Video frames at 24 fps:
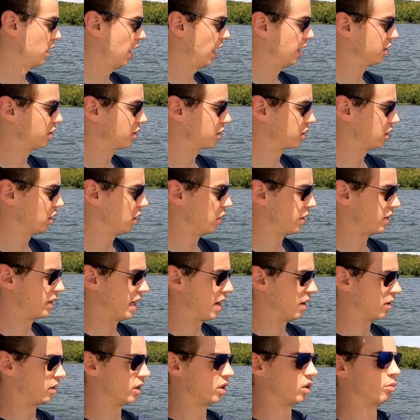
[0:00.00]
I just slow it
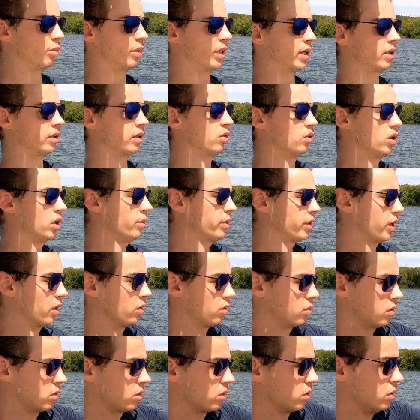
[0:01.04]
down a little bit. Oh, there we go.